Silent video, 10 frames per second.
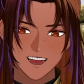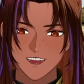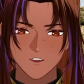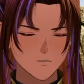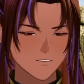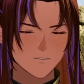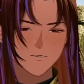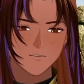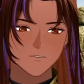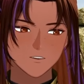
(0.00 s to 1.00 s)
It's one of
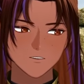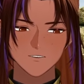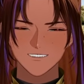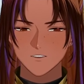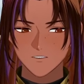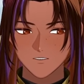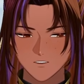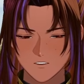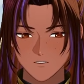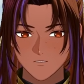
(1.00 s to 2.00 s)
the few
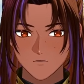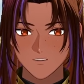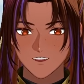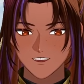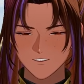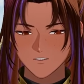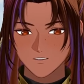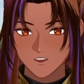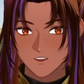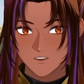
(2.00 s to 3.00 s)

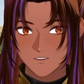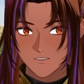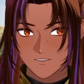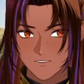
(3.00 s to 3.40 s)
2-turn